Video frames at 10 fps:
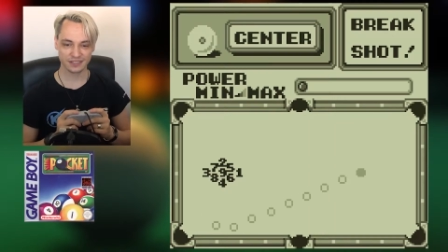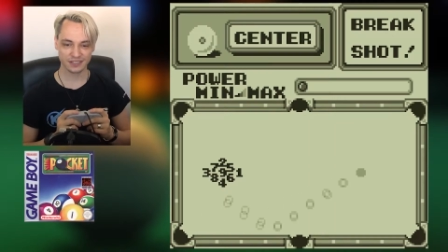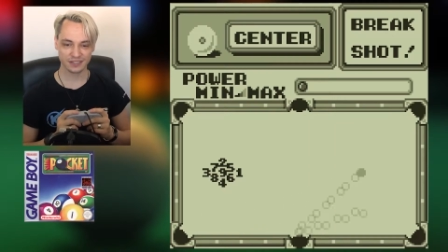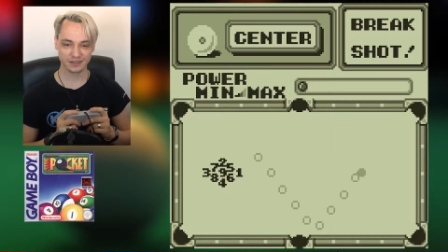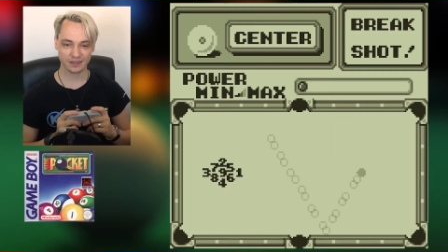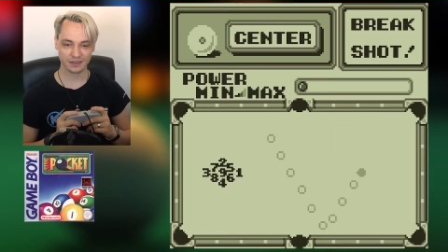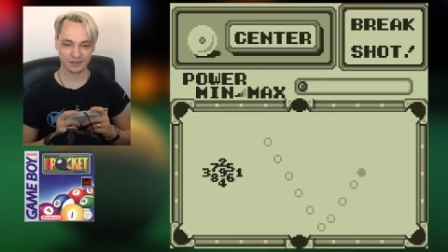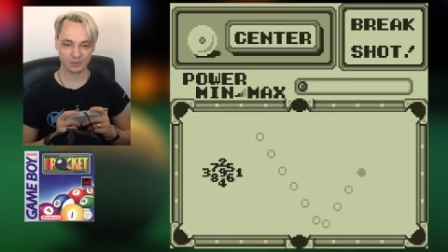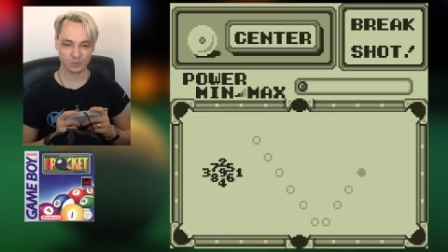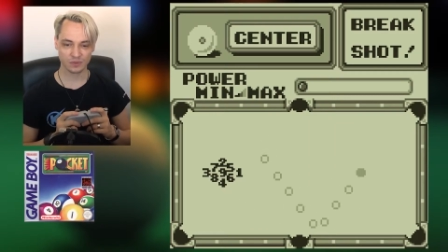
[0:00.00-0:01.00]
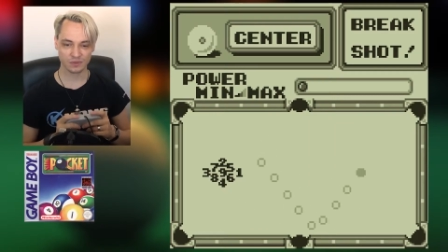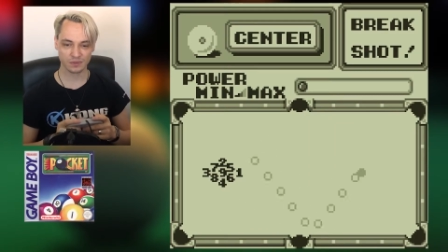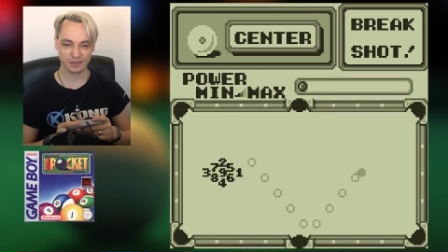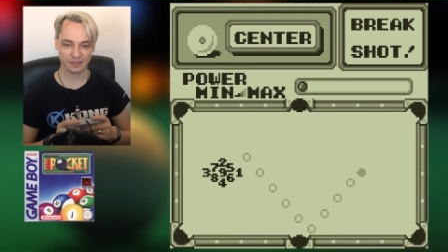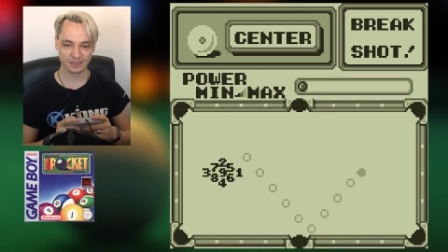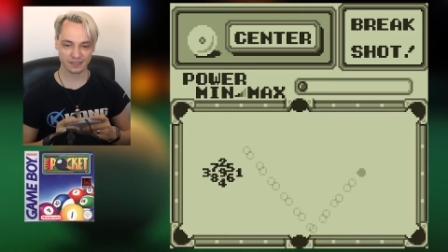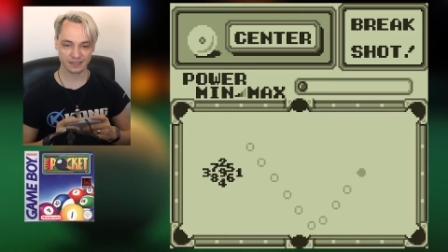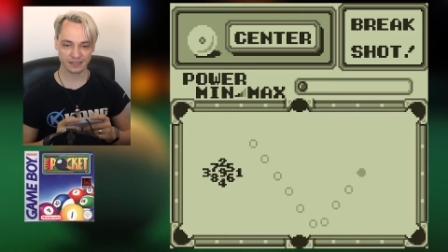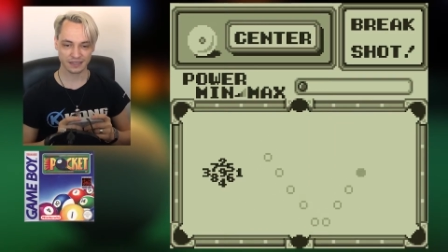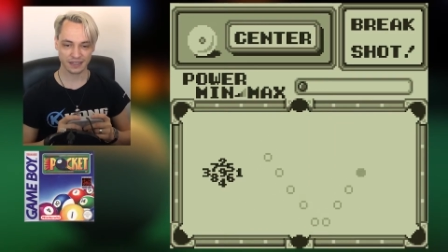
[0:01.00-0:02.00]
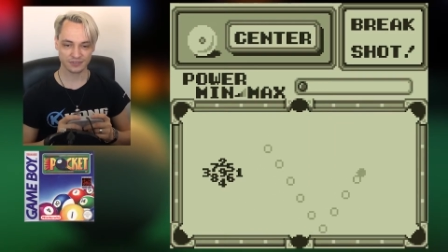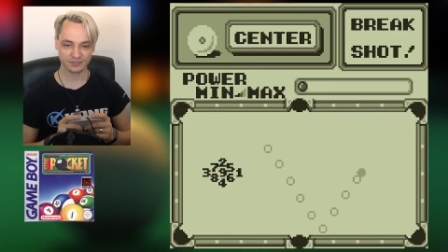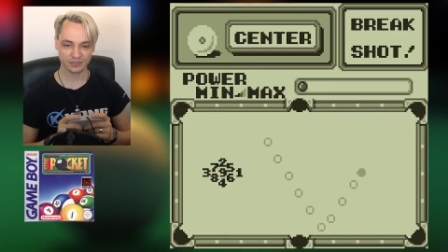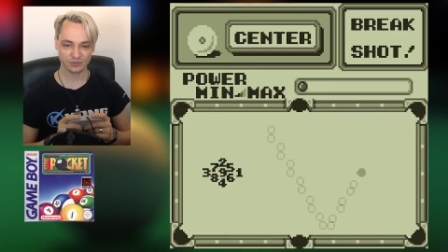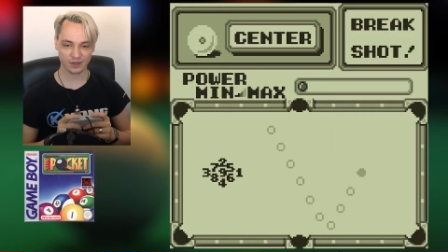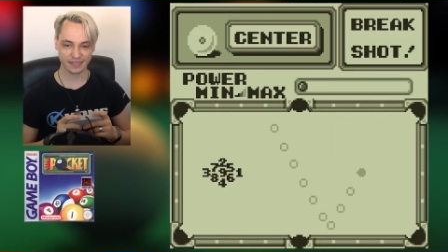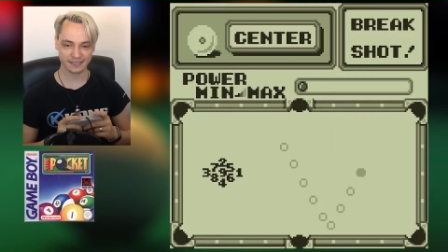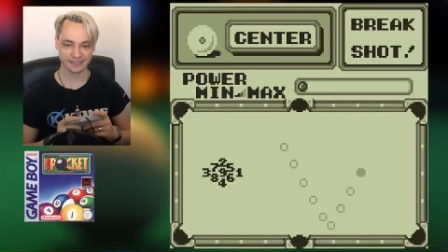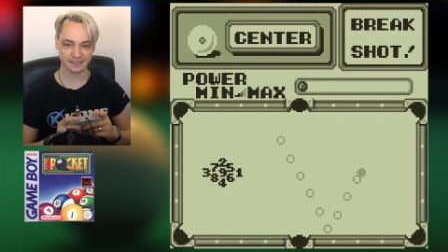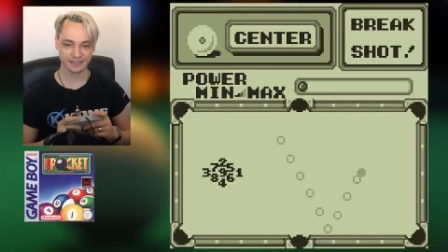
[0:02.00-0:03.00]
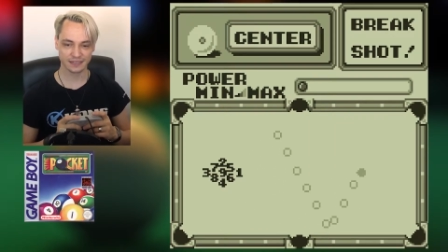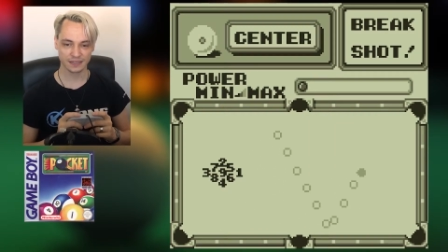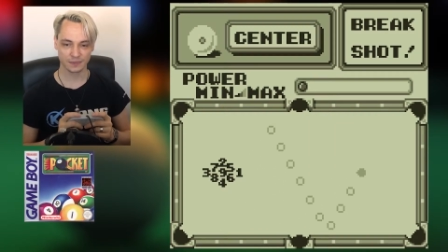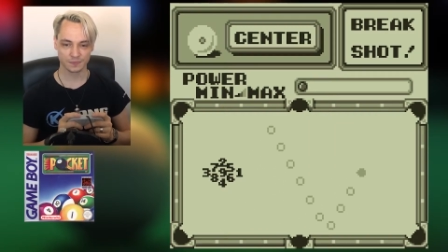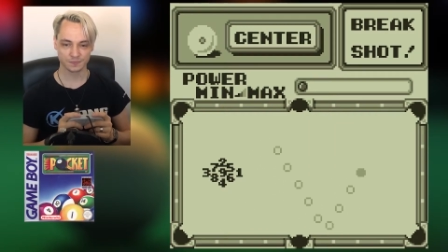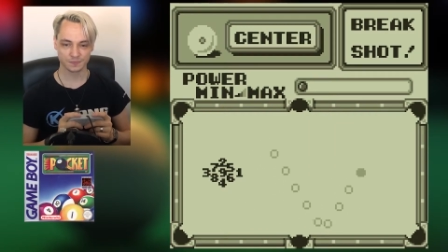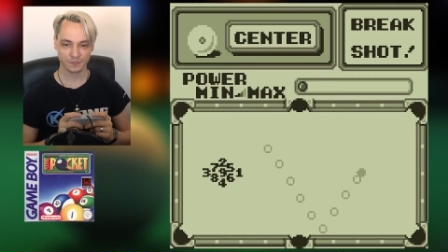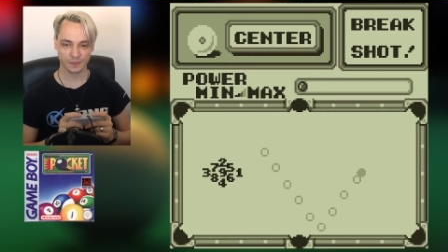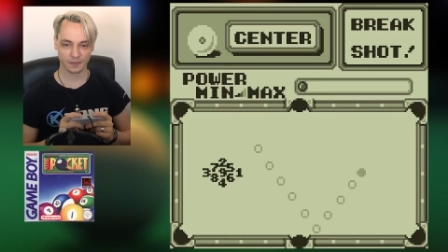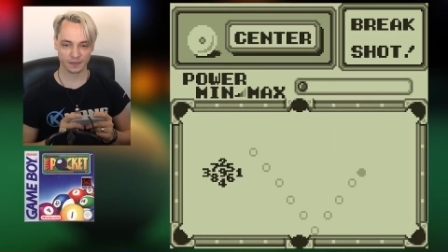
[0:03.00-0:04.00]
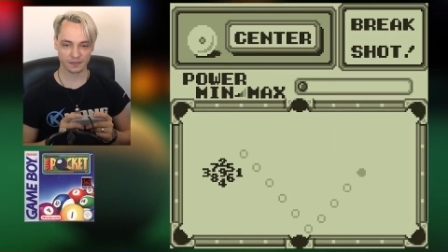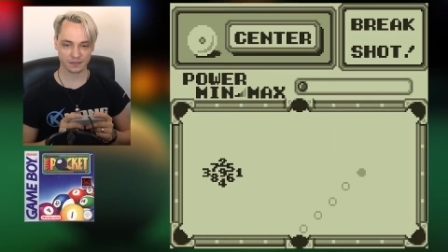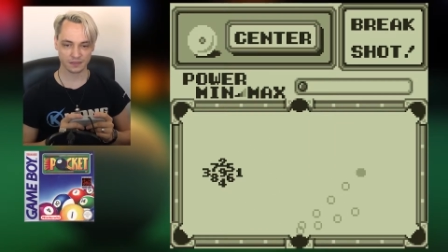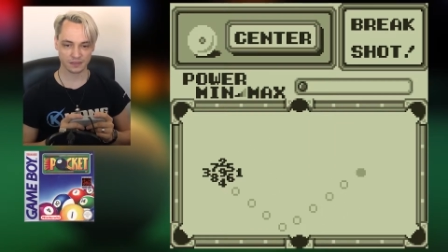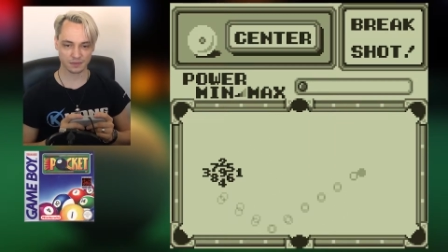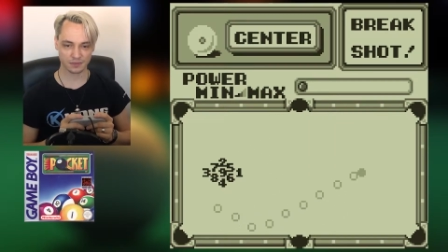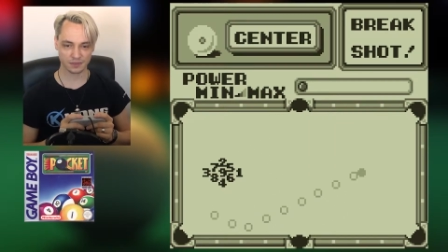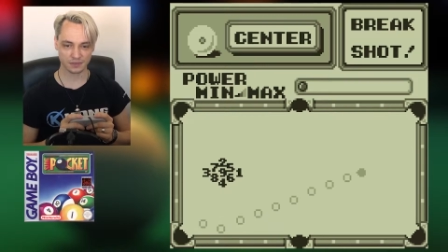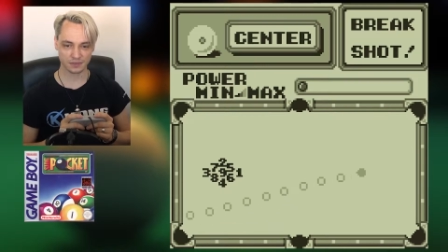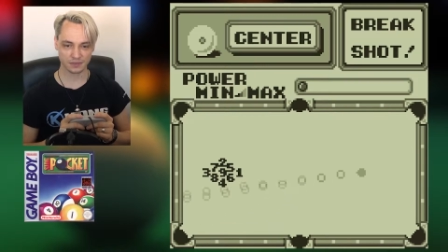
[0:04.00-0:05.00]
here with hitting left and right, oh come on,